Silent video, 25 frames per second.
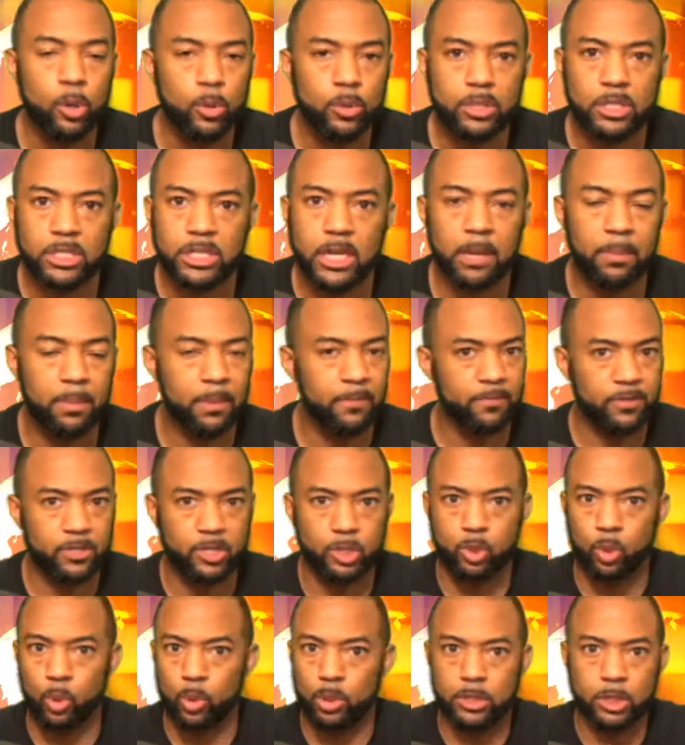cheap if a
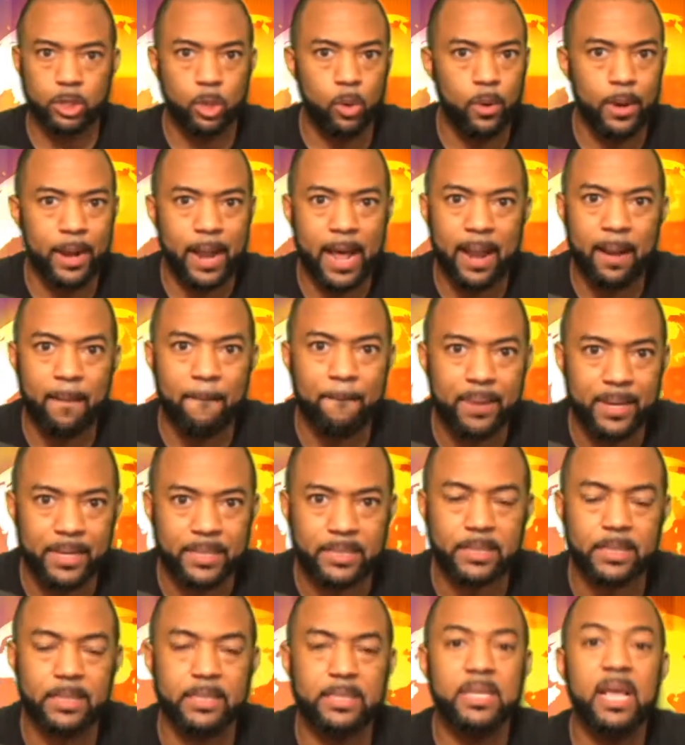store's going out of
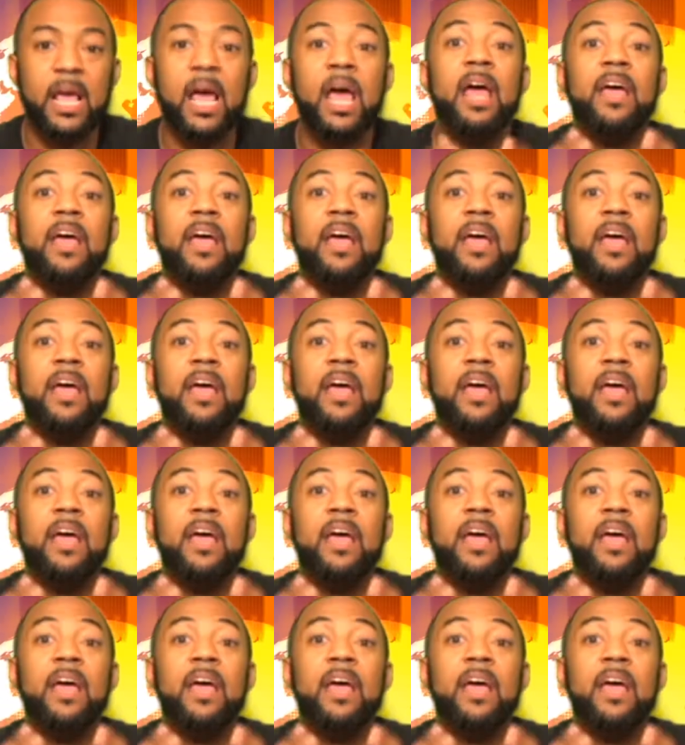business.